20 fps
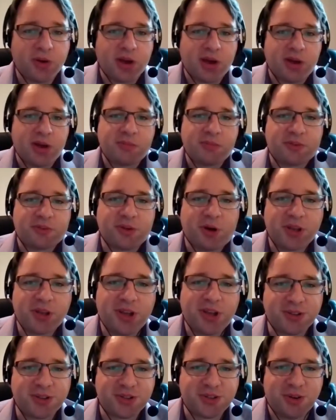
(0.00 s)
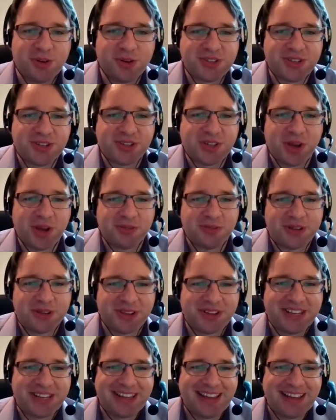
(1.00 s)
I've got a young daughter, so we're
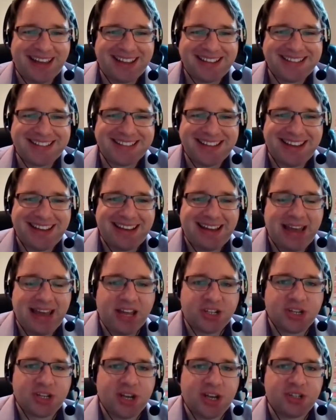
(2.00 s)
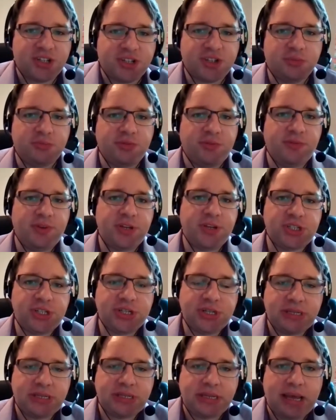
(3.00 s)
looking at educational
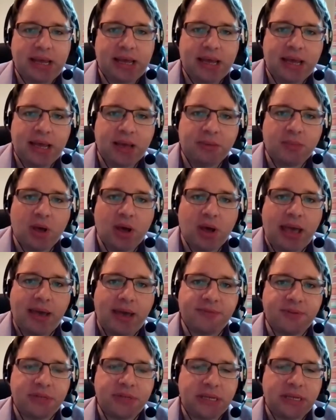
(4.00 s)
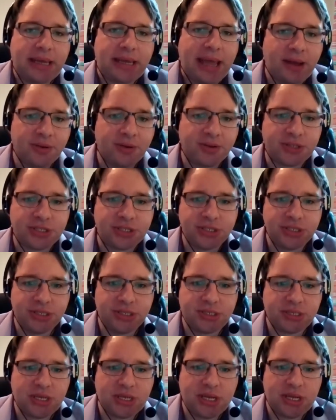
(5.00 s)
provision. I haven't encountered
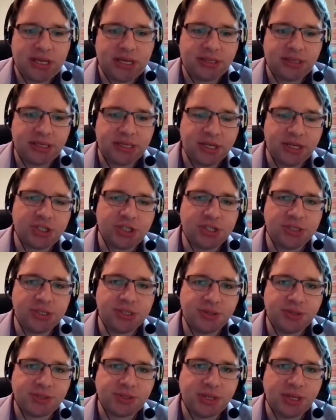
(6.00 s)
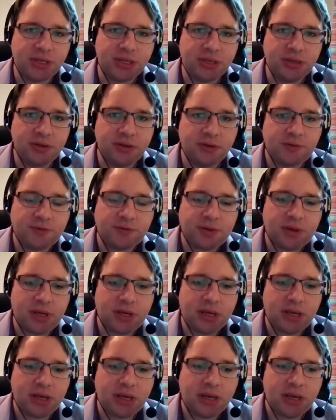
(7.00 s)
the issues that you've
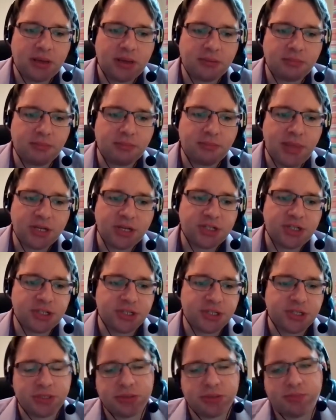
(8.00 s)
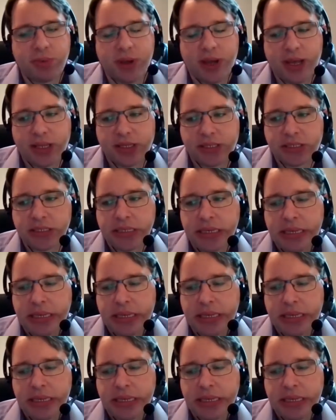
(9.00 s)
mentioned, but